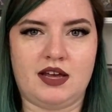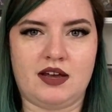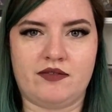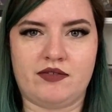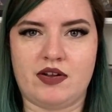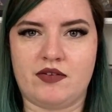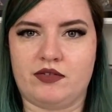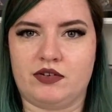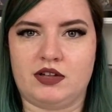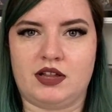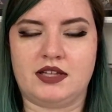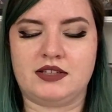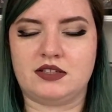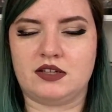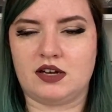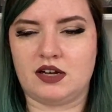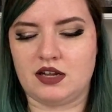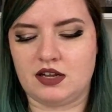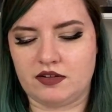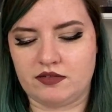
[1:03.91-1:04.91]
I've never clicked on
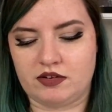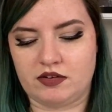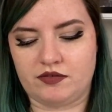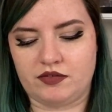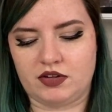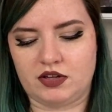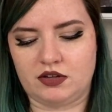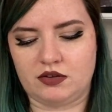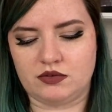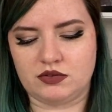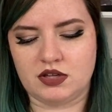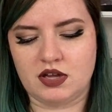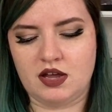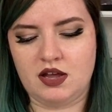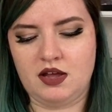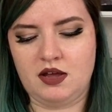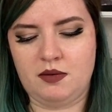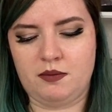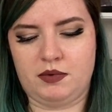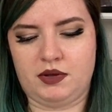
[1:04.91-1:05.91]
any of their videos
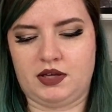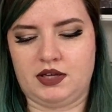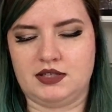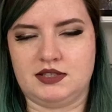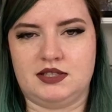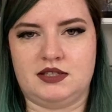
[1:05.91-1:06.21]
because